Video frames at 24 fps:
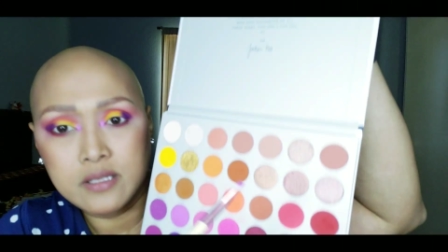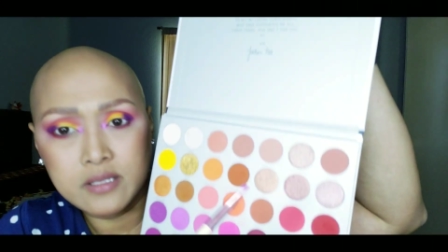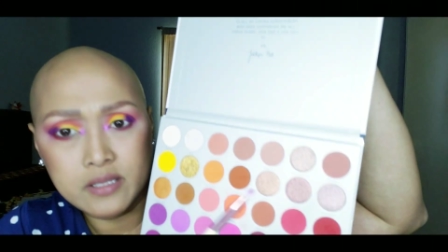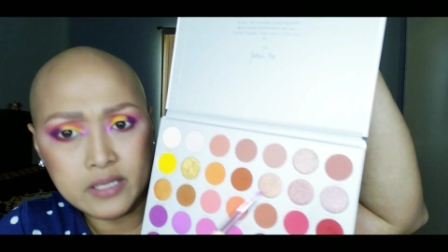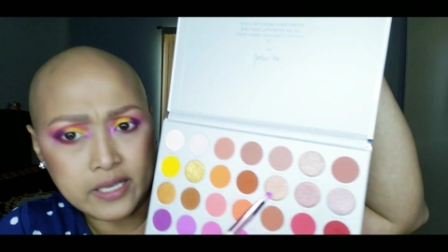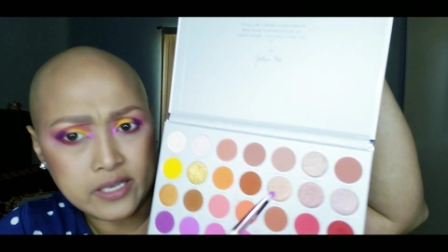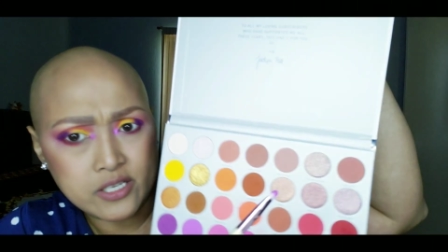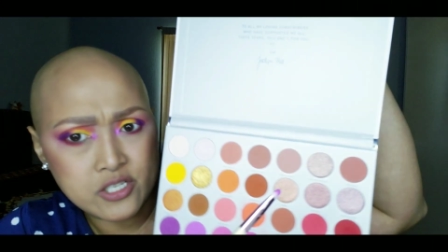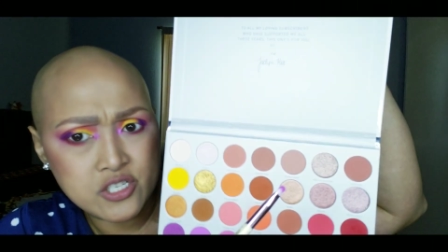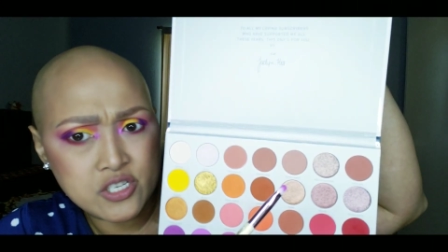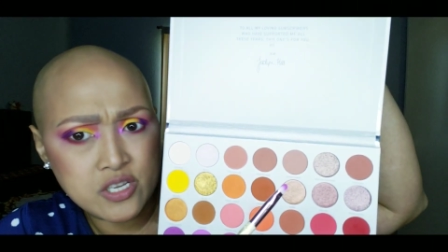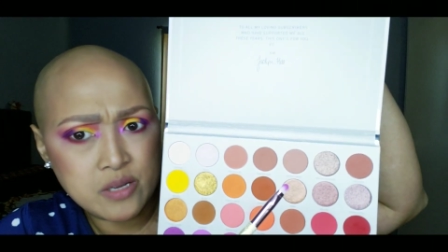
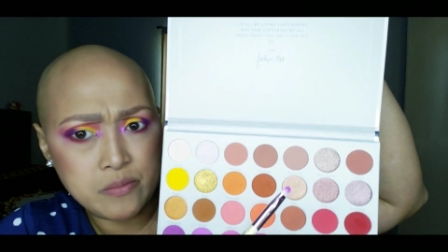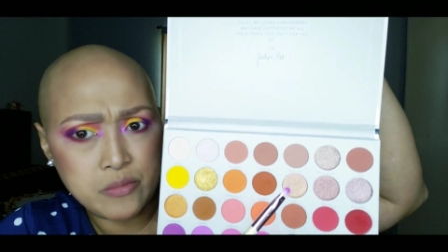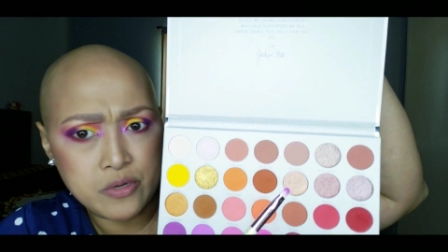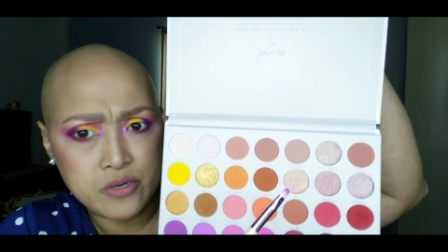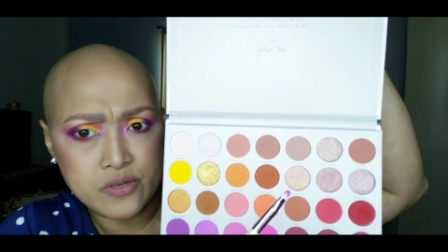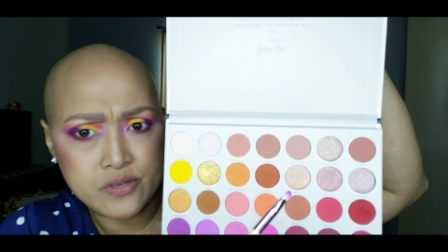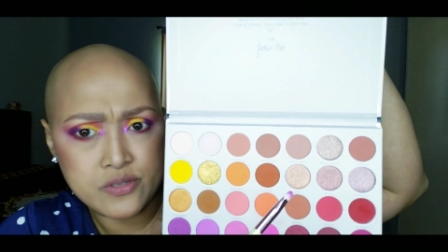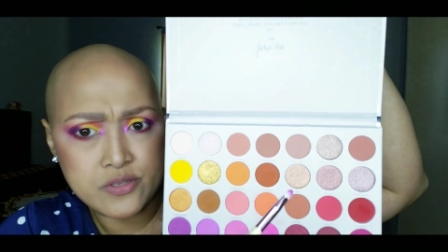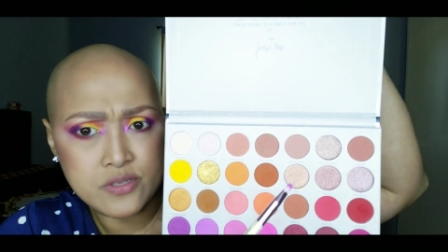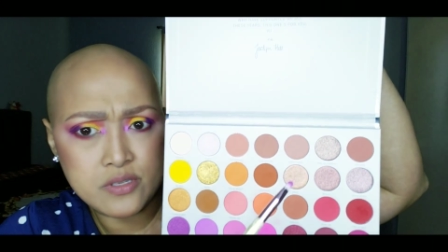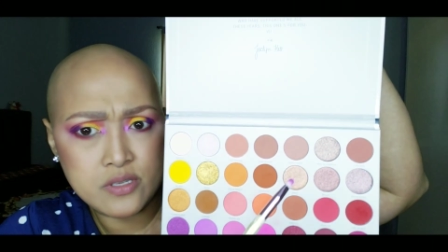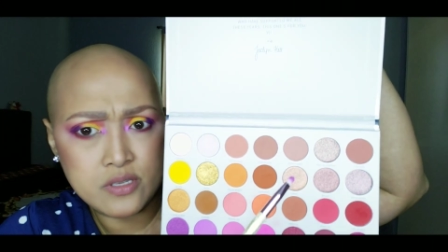like
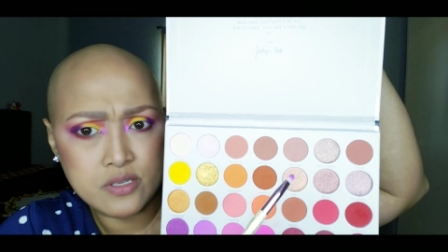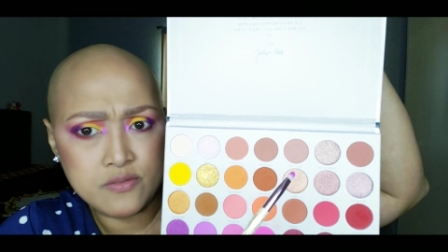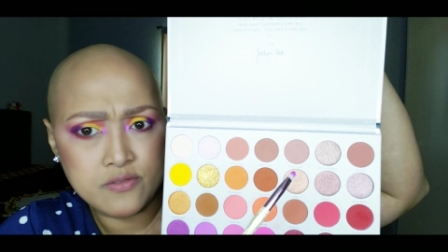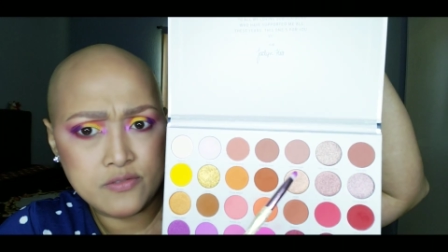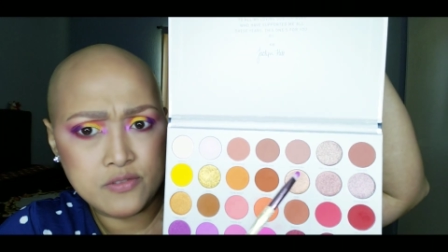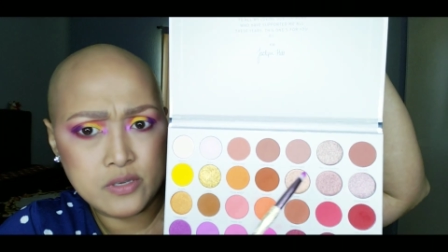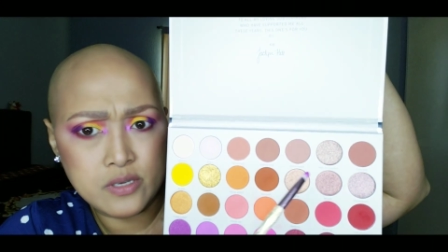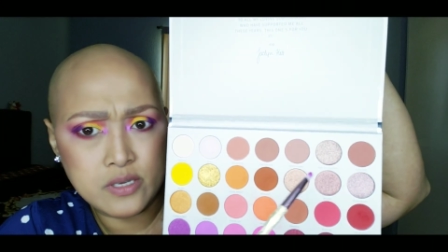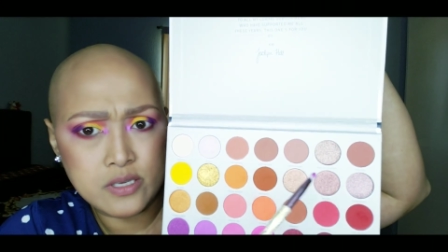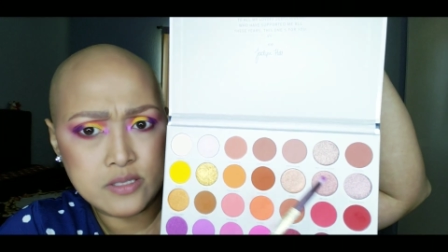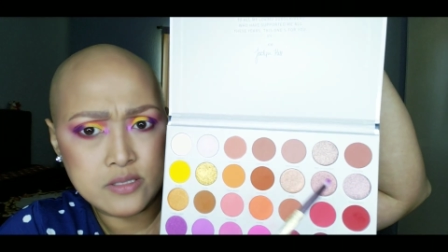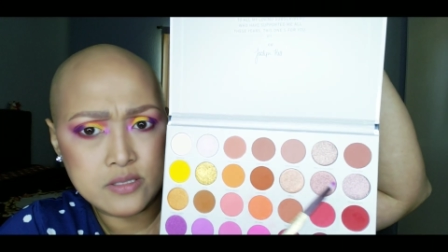shimmers, if
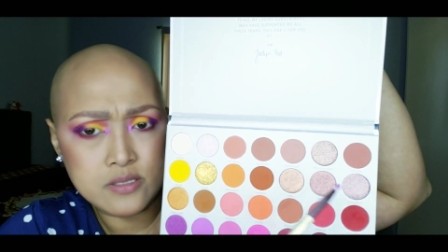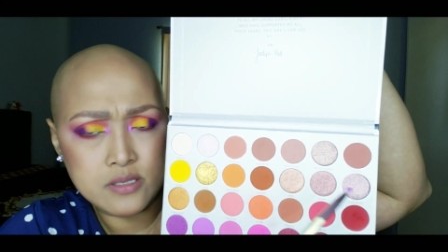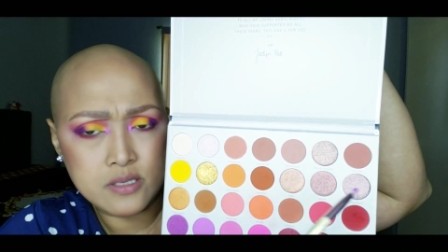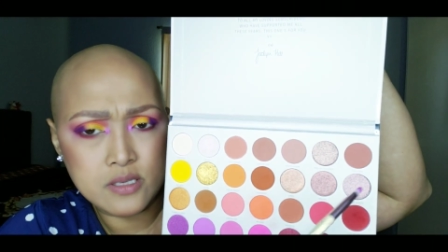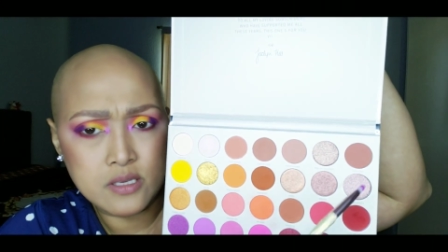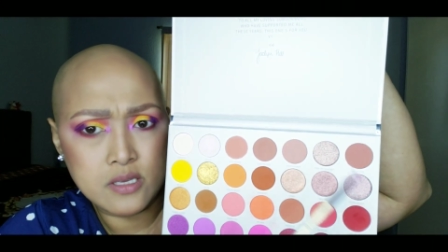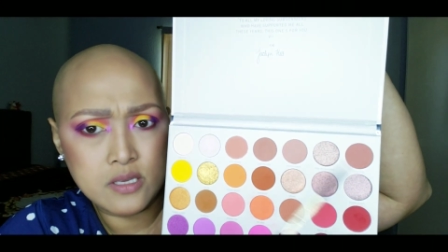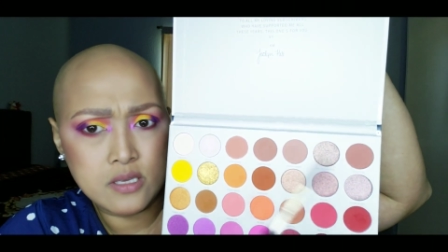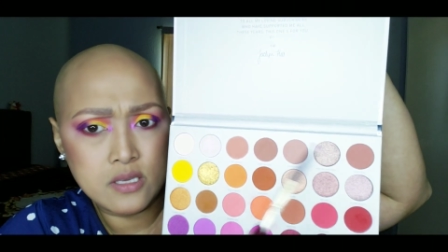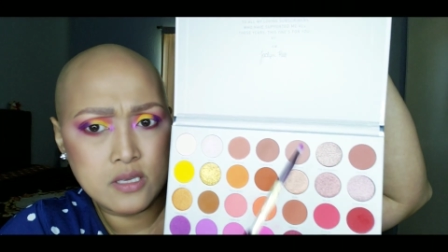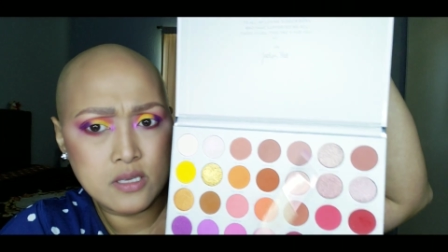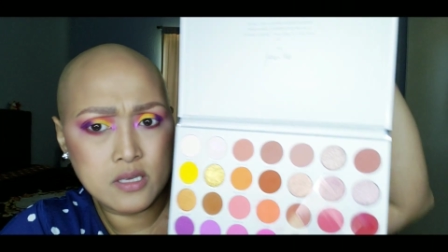you can
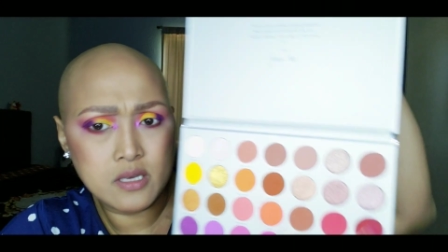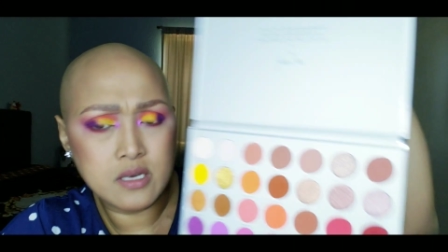see.